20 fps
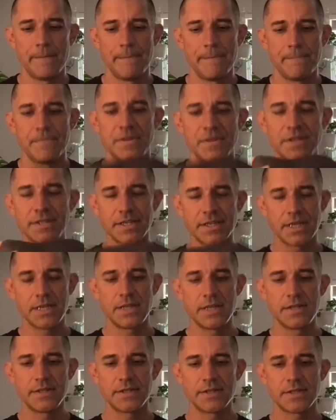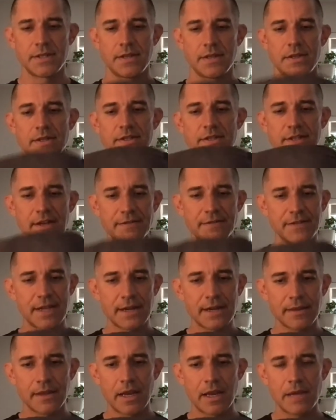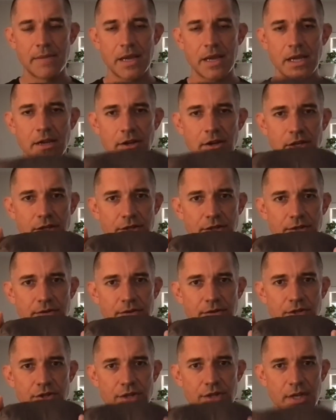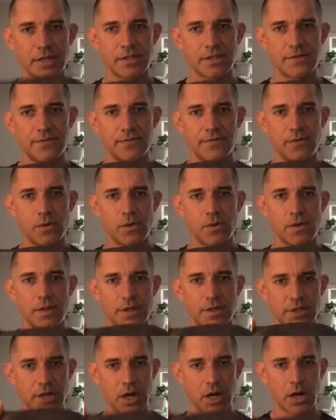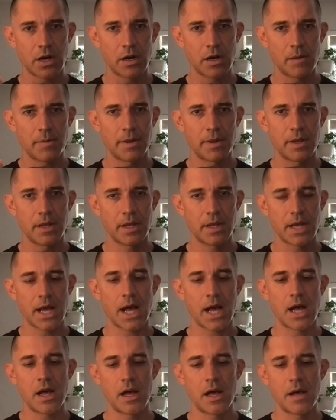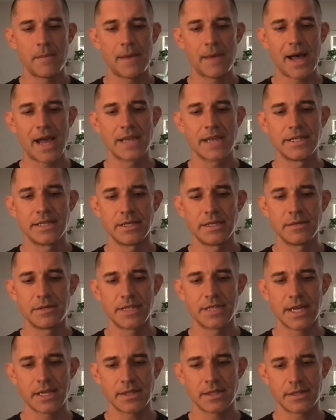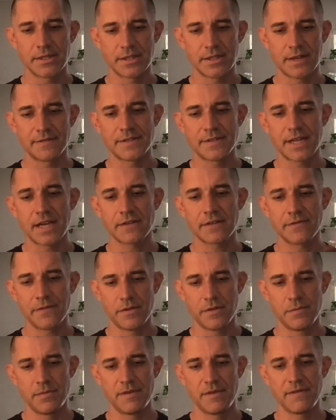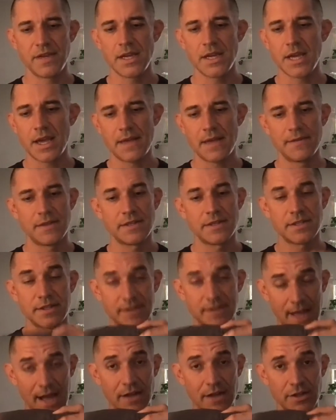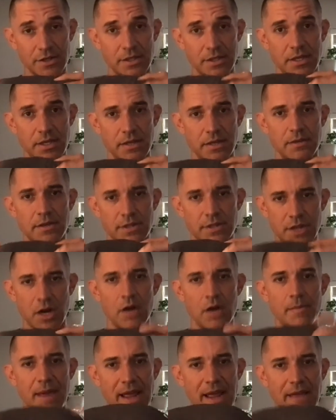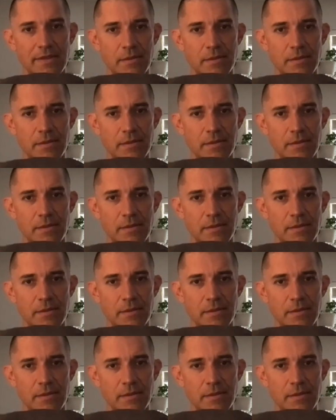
This is the stuff sack that I make just for the tarp. I didn't take the stuff sack for the Bivy, and this is actually the tarp and the